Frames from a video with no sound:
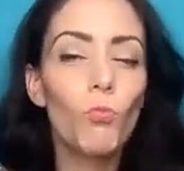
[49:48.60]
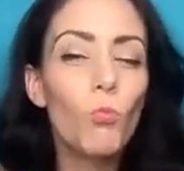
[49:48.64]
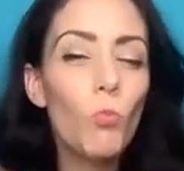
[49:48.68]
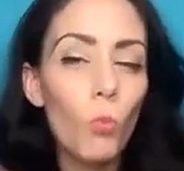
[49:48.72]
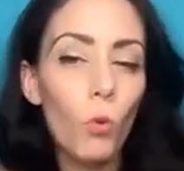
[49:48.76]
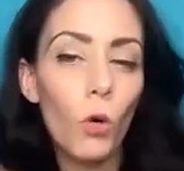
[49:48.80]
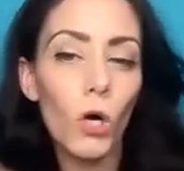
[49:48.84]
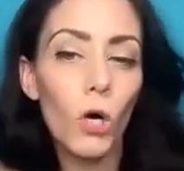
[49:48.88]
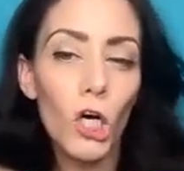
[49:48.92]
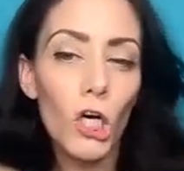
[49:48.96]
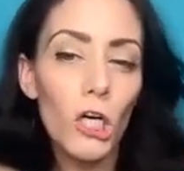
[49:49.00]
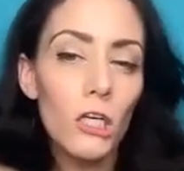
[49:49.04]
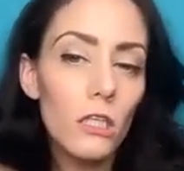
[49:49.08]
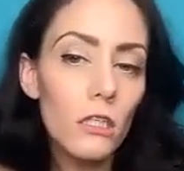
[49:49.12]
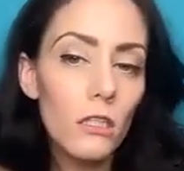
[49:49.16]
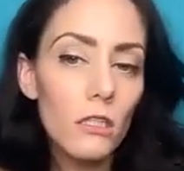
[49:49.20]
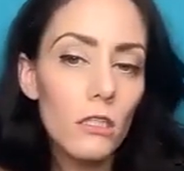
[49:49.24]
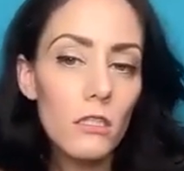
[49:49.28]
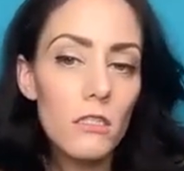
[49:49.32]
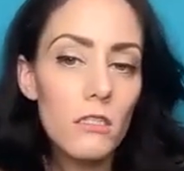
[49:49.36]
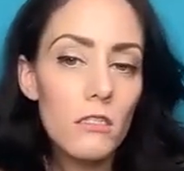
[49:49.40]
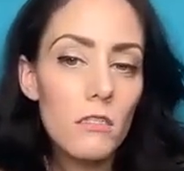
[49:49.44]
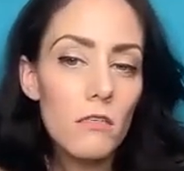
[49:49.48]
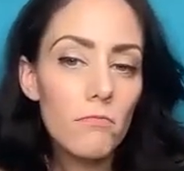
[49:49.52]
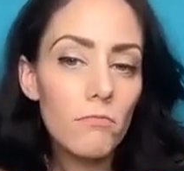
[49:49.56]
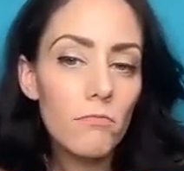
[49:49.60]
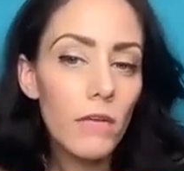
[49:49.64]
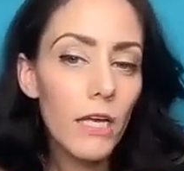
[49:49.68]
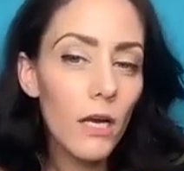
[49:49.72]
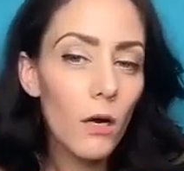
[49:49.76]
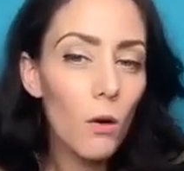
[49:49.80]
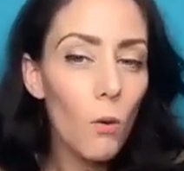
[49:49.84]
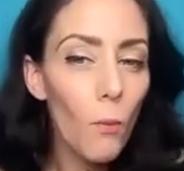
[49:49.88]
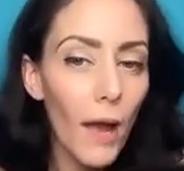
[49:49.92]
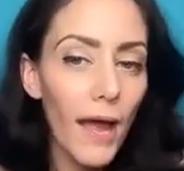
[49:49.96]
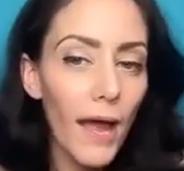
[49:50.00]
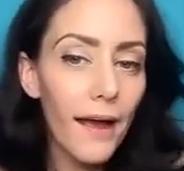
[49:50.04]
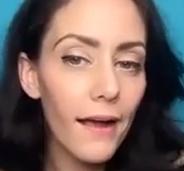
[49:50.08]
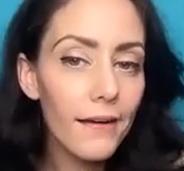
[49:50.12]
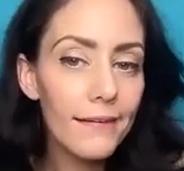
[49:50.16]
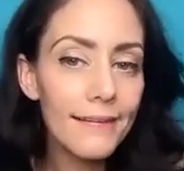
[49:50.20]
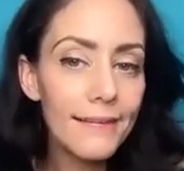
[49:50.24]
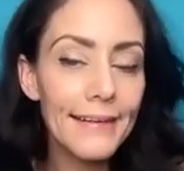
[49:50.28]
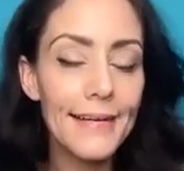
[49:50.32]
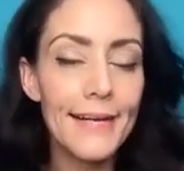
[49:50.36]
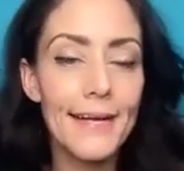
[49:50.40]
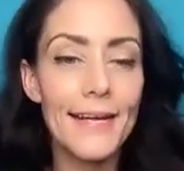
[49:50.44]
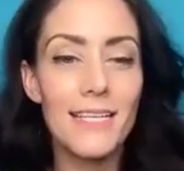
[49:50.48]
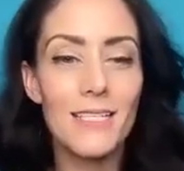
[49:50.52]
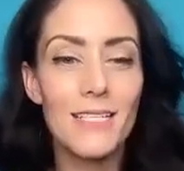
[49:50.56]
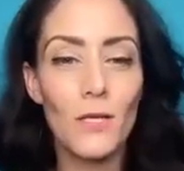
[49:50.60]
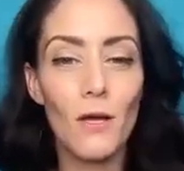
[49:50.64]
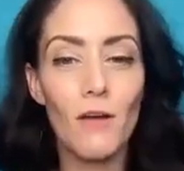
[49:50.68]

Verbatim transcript: world, yeah, in a way. So yeah.